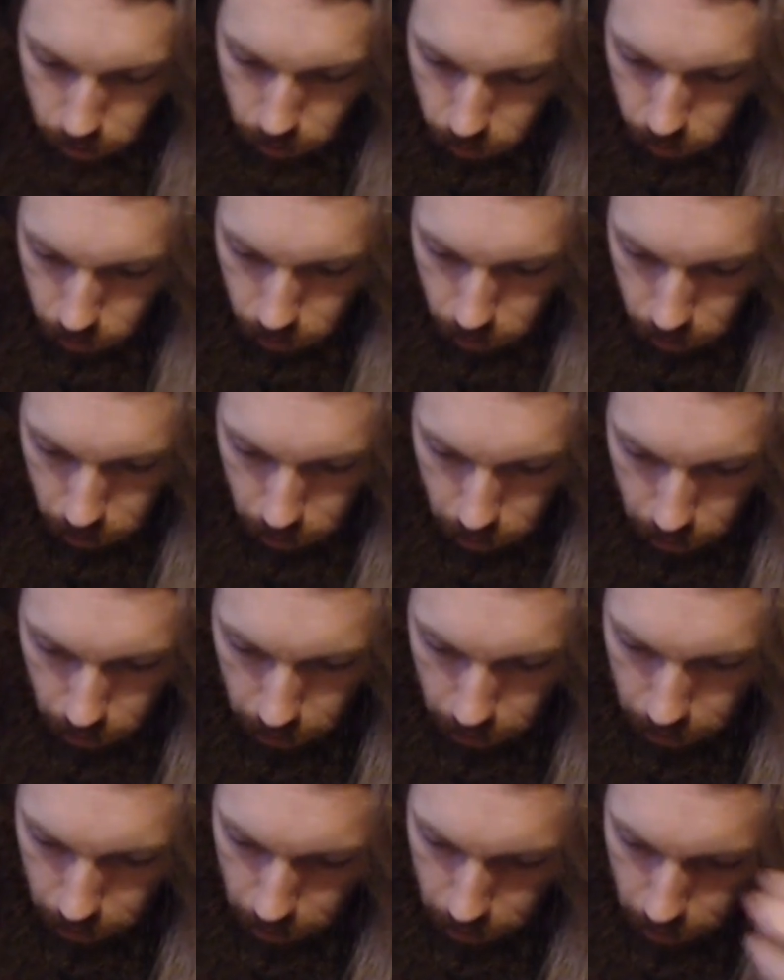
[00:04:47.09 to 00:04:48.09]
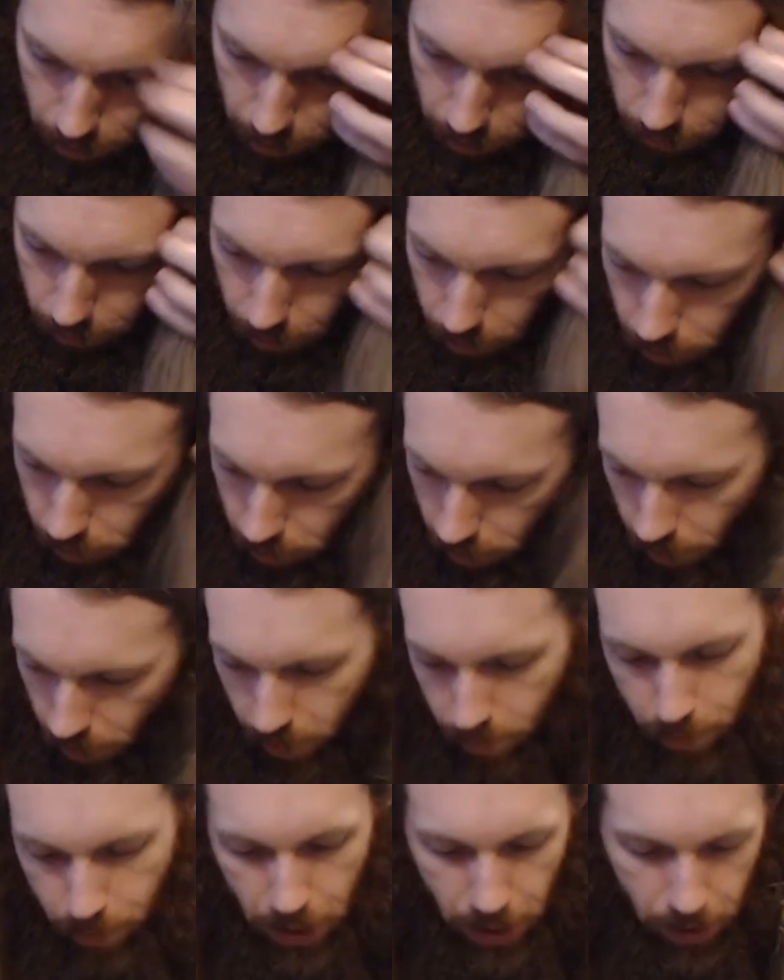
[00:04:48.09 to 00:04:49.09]
we're just talking here, having a good
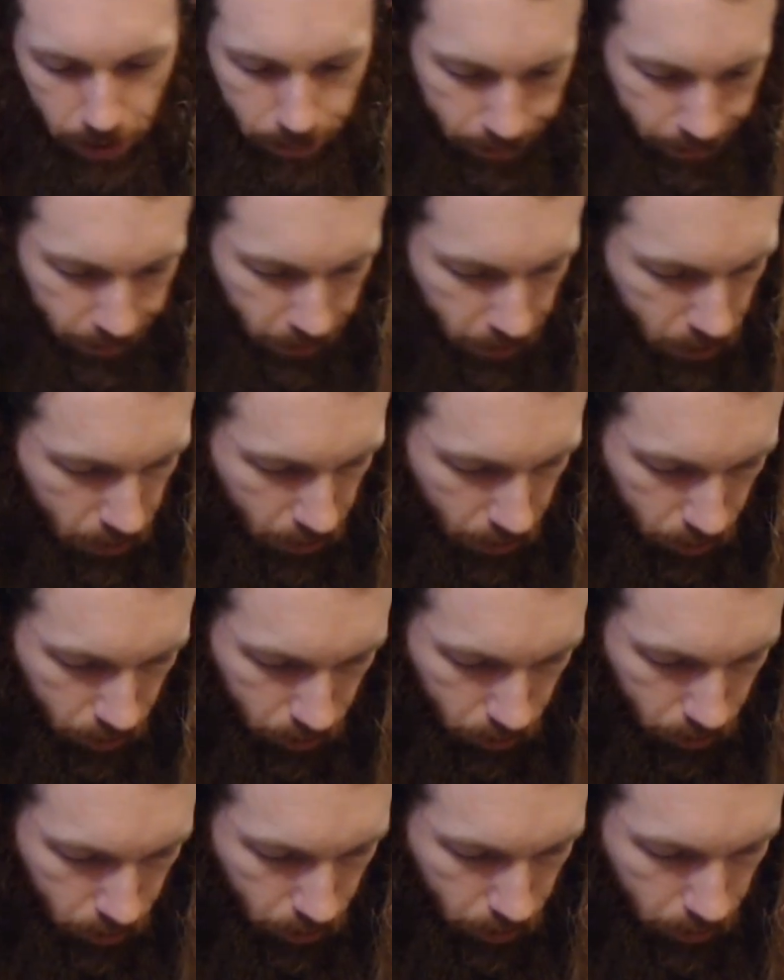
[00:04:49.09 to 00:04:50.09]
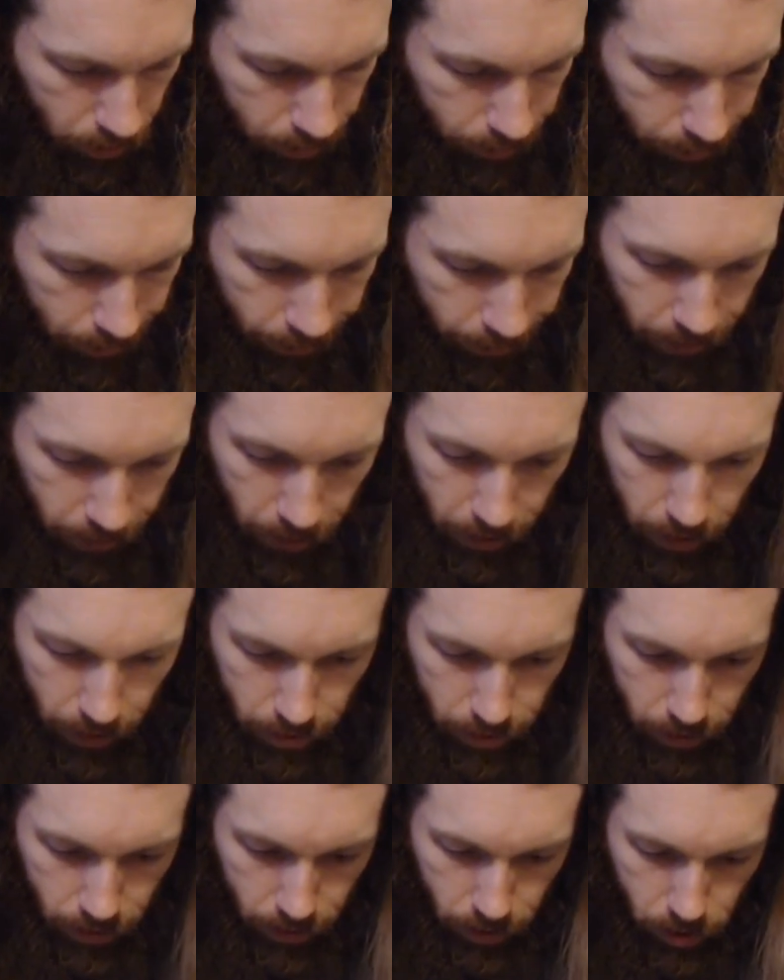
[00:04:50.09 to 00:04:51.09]
time. Man, this thing looks good.
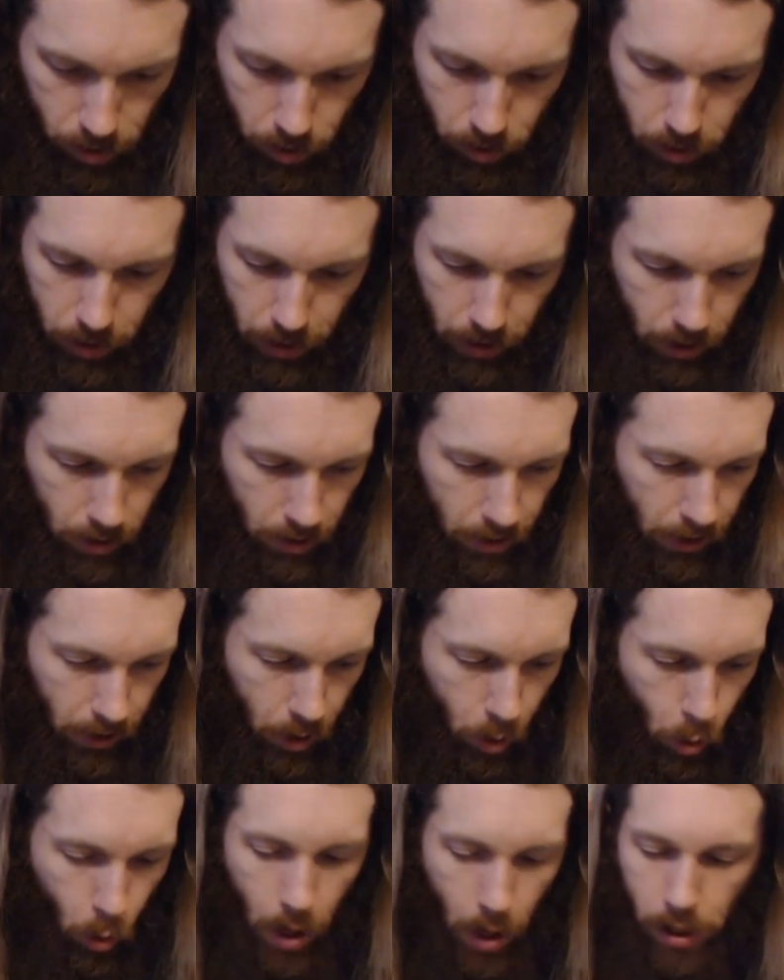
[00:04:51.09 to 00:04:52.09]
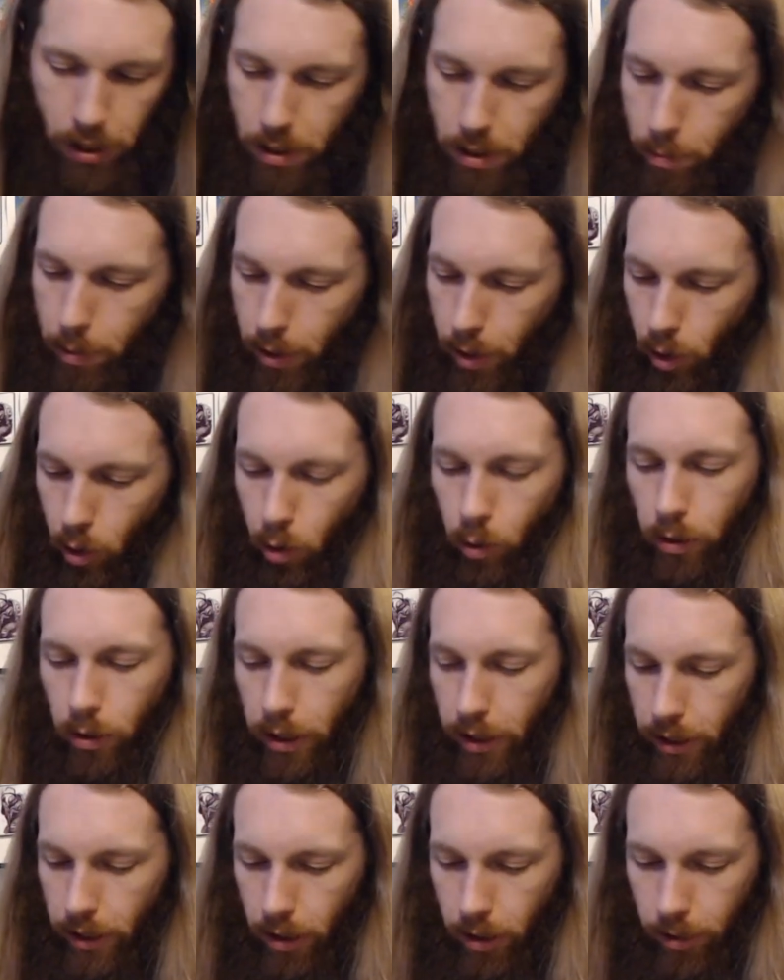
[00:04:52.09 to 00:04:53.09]
This looks like a quality build.
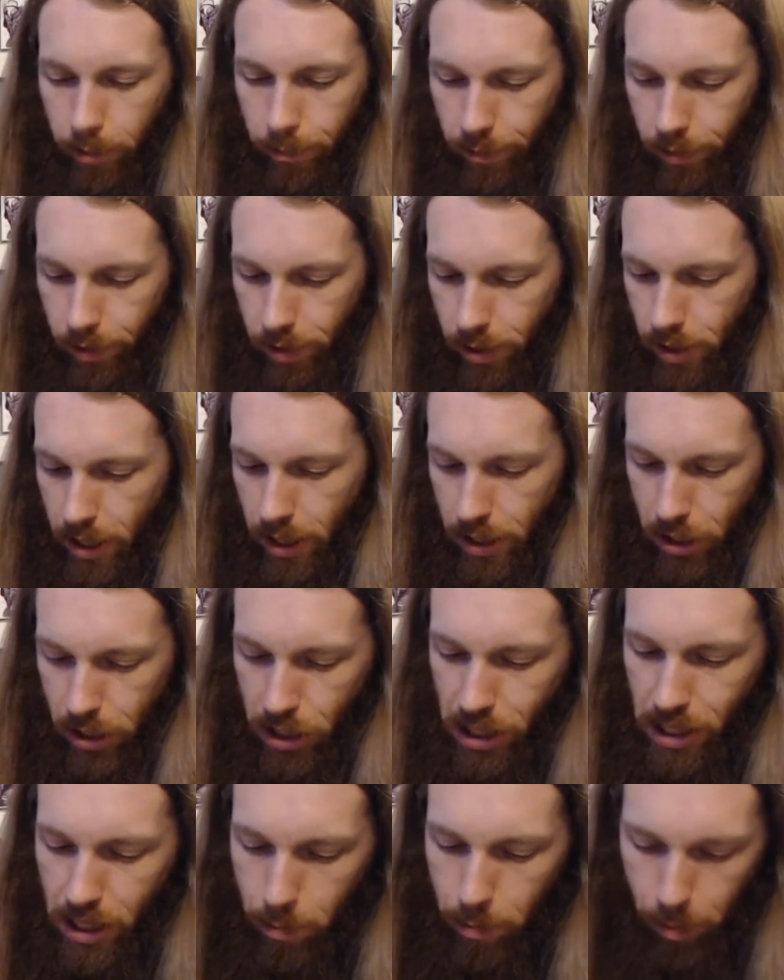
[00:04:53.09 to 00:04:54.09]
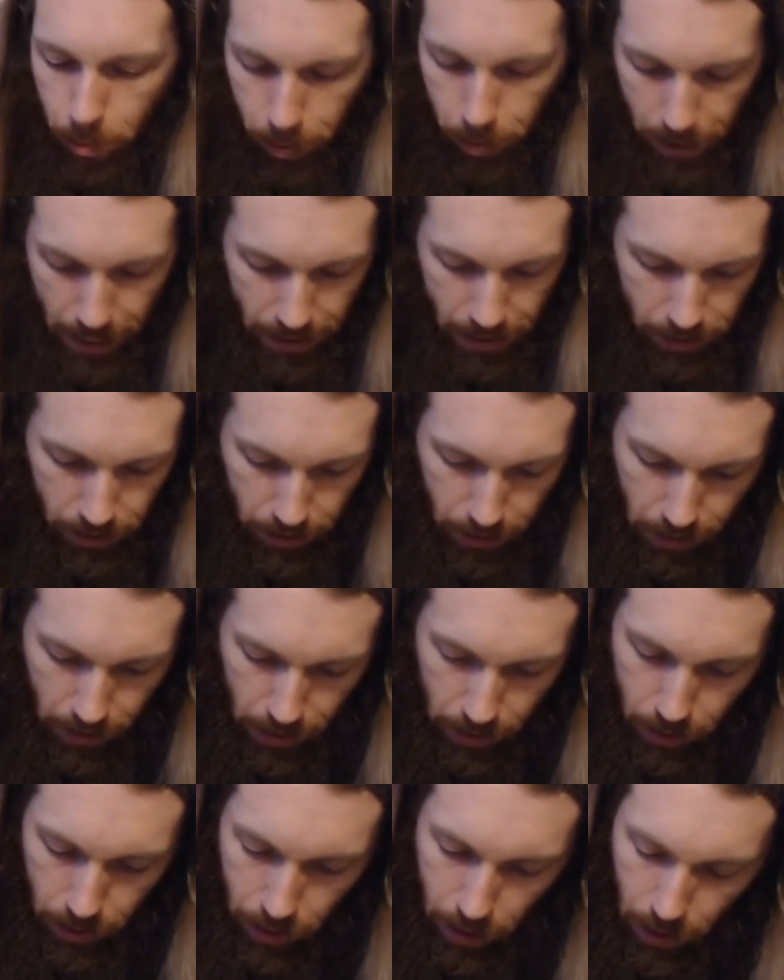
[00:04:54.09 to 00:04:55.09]
Like, it's not cheap and
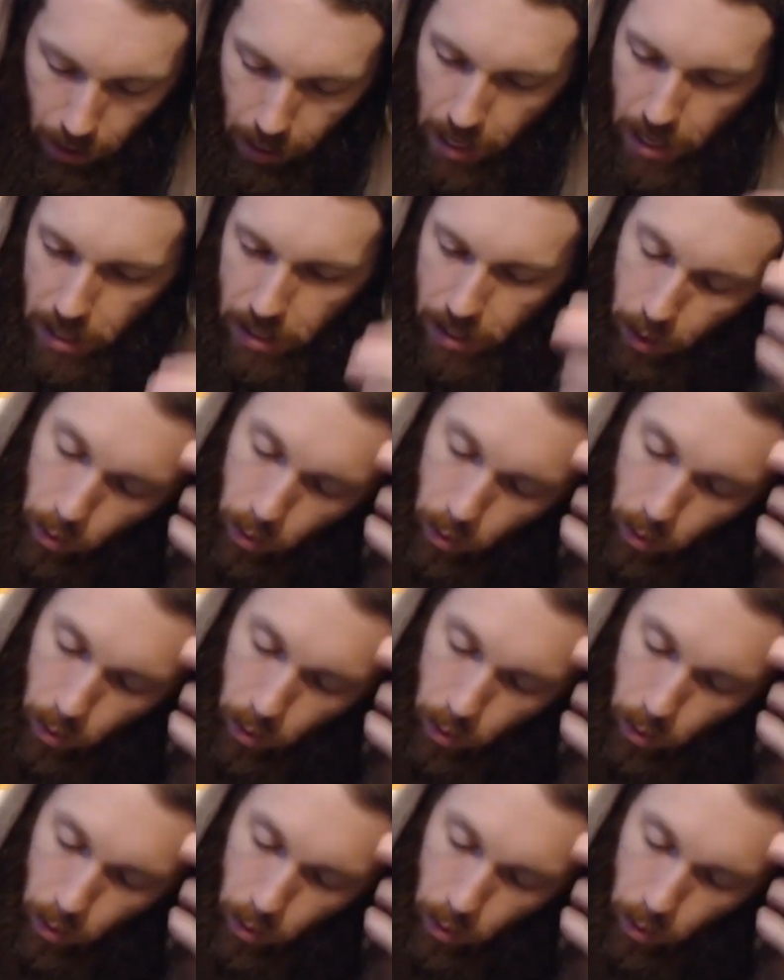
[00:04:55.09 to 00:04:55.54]
plasticky. That